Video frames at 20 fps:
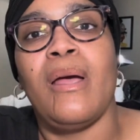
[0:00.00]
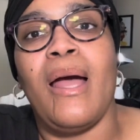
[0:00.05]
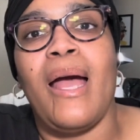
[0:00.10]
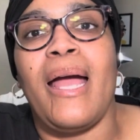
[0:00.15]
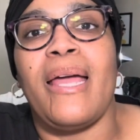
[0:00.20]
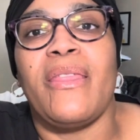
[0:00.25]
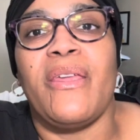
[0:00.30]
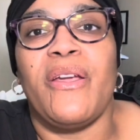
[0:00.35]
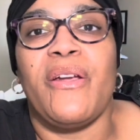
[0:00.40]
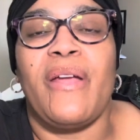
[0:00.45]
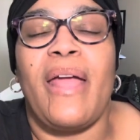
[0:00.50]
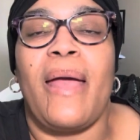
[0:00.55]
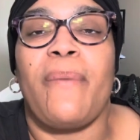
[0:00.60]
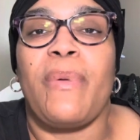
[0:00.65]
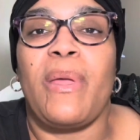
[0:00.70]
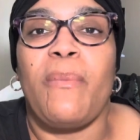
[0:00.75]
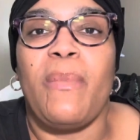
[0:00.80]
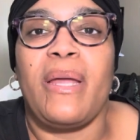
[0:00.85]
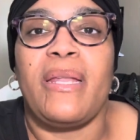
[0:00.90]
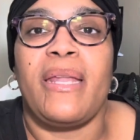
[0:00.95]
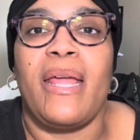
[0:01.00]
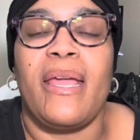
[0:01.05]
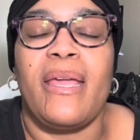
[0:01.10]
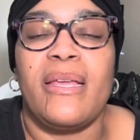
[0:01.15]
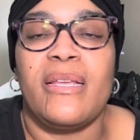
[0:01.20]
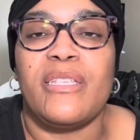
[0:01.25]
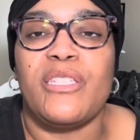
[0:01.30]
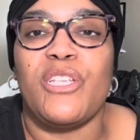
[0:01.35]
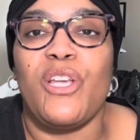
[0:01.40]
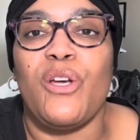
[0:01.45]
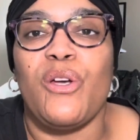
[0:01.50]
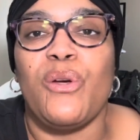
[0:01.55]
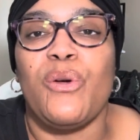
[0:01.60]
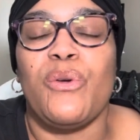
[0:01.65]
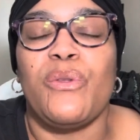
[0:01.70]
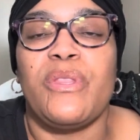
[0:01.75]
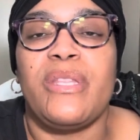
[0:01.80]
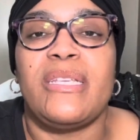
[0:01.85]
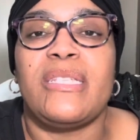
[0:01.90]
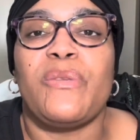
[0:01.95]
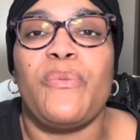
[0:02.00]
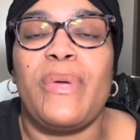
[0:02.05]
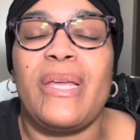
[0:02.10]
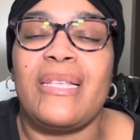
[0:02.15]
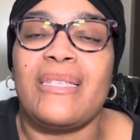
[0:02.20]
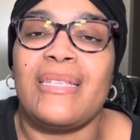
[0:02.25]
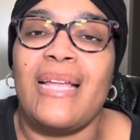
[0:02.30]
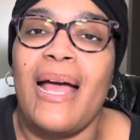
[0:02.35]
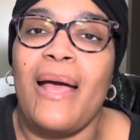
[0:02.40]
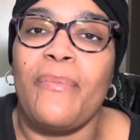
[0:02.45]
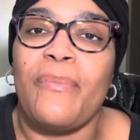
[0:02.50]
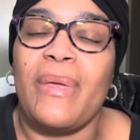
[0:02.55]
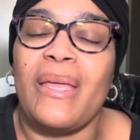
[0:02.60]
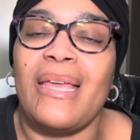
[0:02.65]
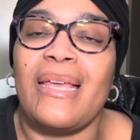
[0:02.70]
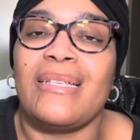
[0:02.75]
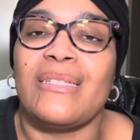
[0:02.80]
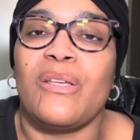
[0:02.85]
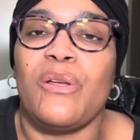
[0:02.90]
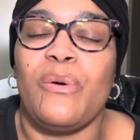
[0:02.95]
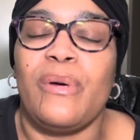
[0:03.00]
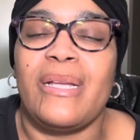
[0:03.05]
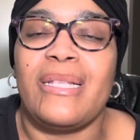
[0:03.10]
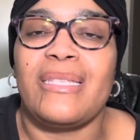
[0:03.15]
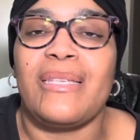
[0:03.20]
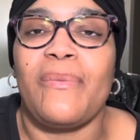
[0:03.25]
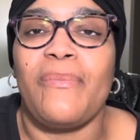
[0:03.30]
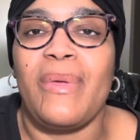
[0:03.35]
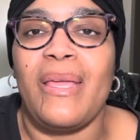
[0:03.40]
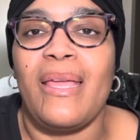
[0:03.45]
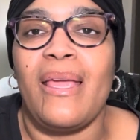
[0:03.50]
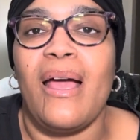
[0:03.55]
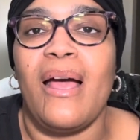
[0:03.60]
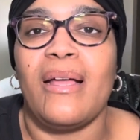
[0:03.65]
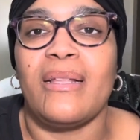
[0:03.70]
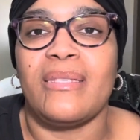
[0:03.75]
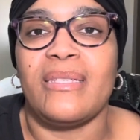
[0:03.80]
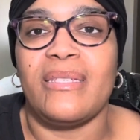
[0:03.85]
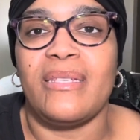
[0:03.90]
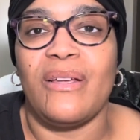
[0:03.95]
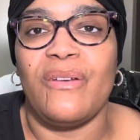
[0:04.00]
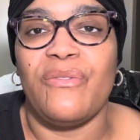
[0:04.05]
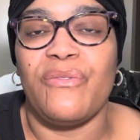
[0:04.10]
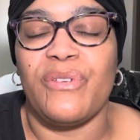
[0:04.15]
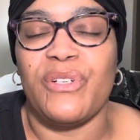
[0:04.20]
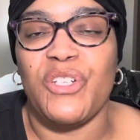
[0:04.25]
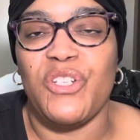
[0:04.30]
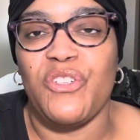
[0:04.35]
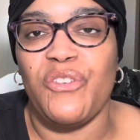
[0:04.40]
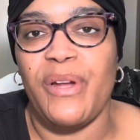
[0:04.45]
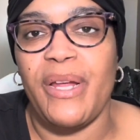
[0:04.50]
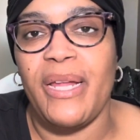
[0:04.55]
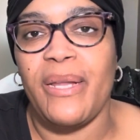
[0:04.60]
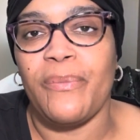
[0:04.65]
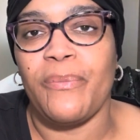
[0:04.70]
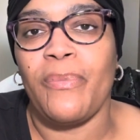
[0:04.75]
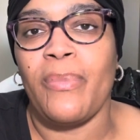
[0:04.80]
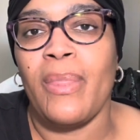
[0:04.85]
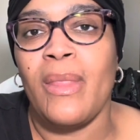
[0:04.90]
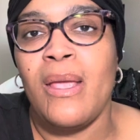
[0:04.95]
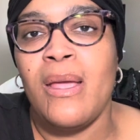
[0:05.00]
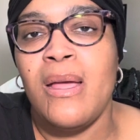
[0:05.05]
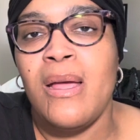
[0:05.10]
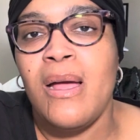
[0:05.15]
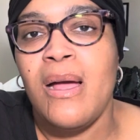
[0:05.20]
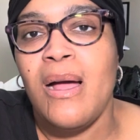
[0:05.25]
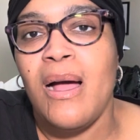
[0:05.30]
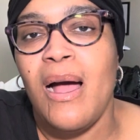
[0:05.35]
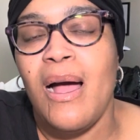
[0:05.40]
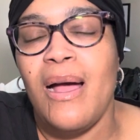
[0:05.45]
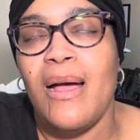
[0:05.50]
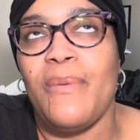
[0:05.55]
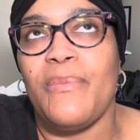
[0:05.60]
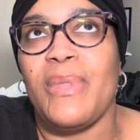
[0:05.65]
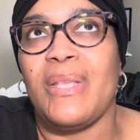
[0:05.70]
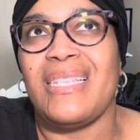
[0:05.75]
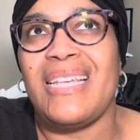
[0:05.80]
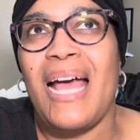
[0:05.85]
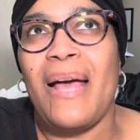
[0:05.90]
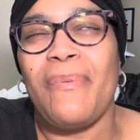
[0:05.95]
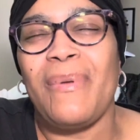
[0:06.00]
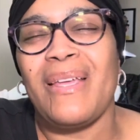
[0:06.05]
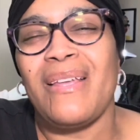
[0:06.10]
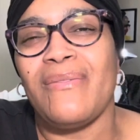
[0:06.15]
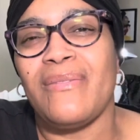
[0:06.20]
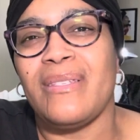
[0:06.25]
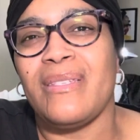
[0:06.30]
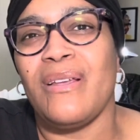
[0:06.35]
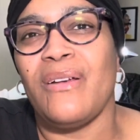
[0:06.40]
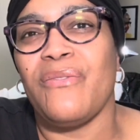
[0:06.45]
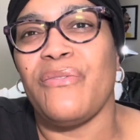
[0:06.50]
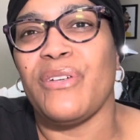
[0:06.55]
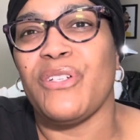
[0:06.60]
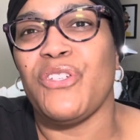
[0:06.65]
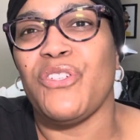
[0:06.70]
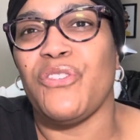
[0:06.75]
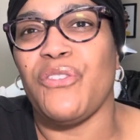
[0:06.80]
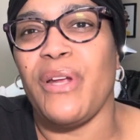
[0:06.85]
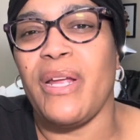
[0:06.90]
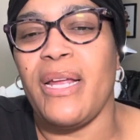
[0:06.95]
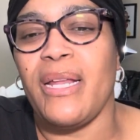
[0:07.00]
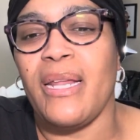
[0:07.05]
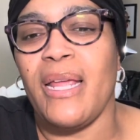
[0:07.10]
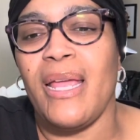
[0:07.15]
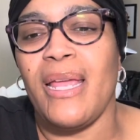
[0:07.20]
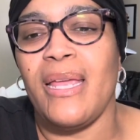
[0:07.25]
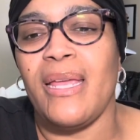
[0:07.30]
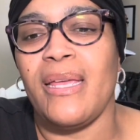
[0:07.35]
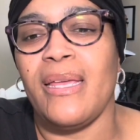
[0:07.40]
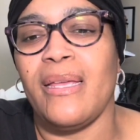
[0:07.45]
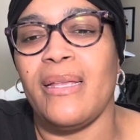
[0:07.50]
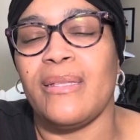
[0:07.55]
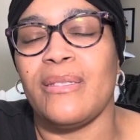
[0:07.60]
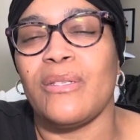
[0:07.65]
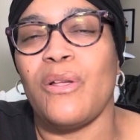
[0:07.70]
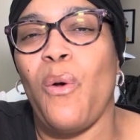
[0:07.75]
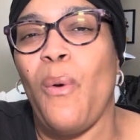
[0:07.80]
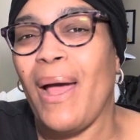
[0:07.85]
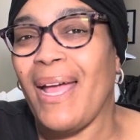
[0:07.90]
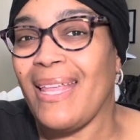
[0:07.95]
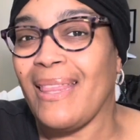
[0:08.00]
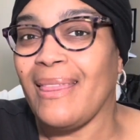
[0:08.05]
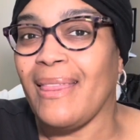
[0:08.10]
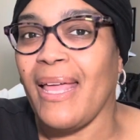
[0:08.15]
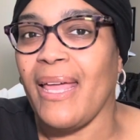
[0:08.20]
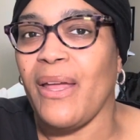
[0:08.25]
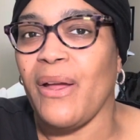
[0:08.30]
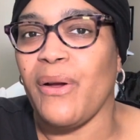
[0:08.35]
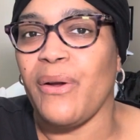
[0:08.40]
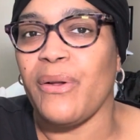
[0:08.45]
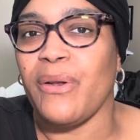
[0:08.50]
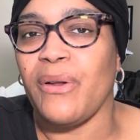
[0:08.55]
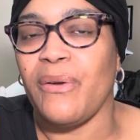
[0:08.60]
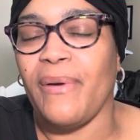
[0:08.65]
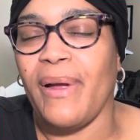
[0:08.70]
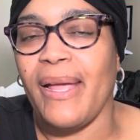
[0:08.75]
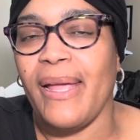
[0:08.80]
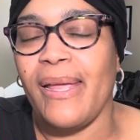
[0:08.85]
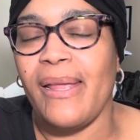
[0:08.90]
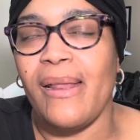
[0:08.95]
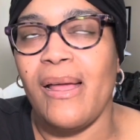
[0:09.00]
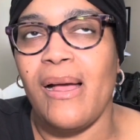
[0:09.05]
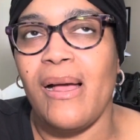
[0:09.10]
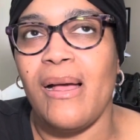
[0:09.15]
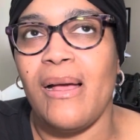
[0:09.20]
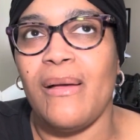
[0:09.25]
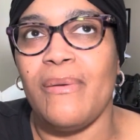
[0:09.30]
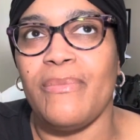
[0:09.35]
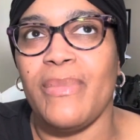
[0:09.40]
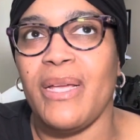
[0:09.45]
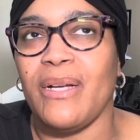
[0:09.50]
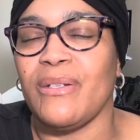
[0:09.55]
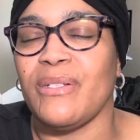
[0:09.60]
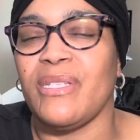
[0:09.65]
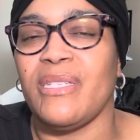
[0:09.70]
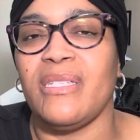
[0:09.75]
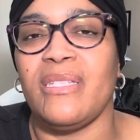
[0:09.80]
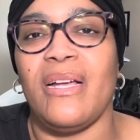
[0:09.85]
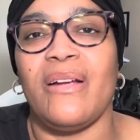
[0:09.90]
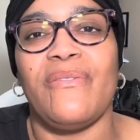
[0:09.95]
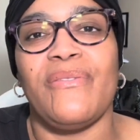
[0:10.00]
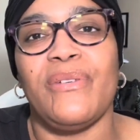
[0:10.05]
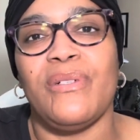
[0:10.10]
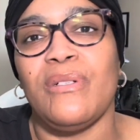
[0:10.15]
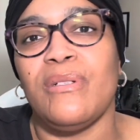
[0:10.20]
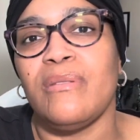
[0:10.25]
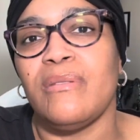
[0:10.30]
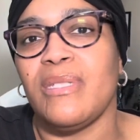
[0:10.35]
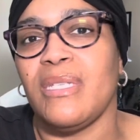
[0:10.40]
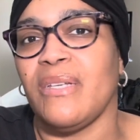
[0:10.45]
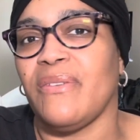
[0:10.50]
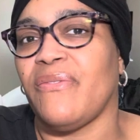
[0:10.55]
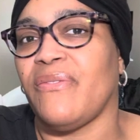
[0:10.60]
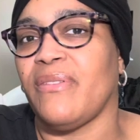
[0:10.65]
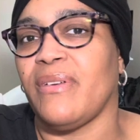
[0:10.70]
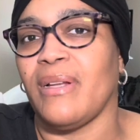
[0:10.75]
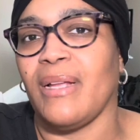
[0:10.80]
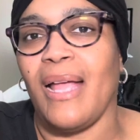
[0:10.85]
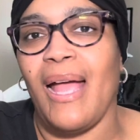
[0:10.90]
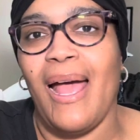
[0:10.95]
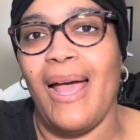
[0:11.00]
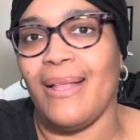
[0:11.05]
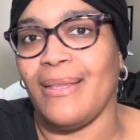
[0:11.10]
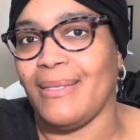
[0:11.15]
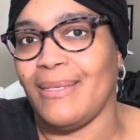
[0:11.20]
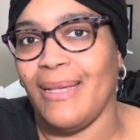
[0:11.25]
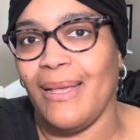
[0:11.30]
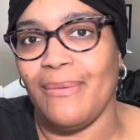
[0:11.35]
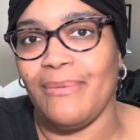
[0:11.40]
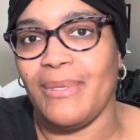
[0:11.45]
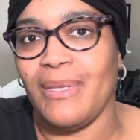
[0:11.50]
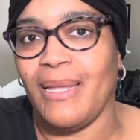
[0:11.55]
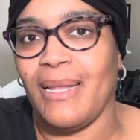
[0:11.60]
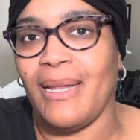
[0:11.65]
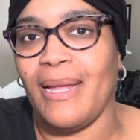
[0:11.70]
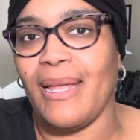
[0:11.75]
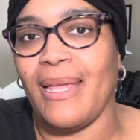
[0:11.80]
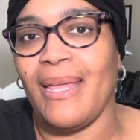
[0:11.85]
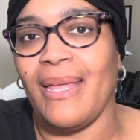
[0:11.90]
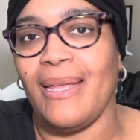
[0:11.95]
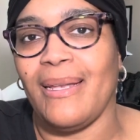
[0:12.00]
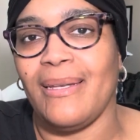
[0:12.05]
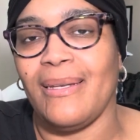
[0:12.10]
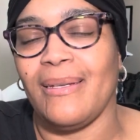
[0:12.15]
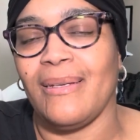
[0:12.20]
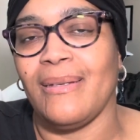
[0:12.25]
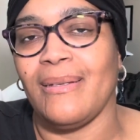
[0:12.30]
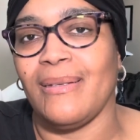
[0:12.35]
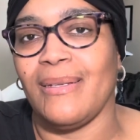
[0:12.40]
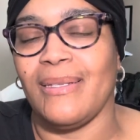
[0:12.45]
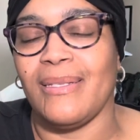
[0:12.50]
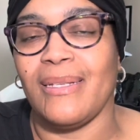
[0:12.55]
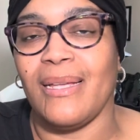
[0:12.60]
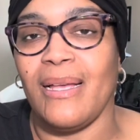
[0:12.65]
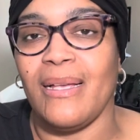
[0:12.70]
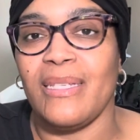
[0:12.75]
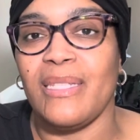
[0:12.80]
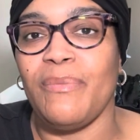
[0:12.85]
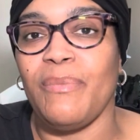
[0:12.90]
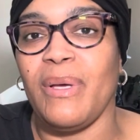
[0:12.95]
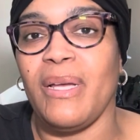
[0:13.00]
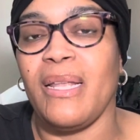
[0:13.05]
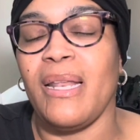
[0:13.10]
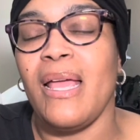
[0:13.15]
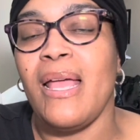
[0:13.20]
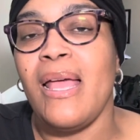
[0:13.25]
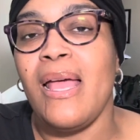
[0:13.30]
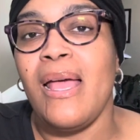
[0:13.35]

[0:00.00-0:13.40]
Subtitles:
Hi there, happy Monday. So, this week's topic is going to be on self-restraint. The topic of self-restraint, it's quite layered, right? There are several different concepts that I can discuss, but